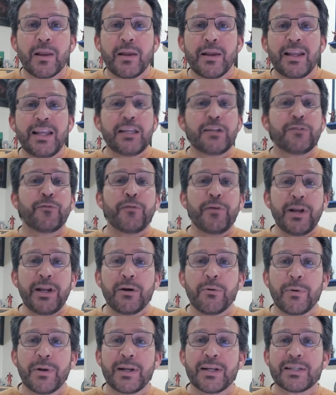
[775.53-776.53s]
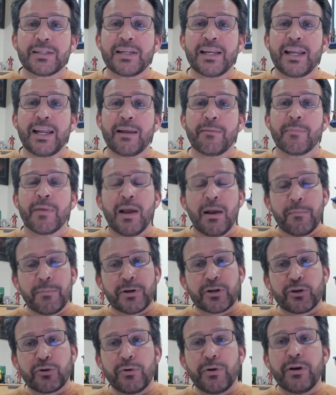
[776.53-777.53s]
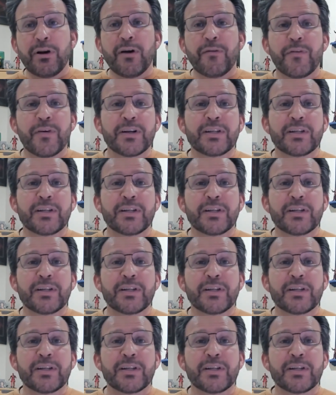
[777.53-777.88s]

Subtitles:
He's free to run his team, but screwing over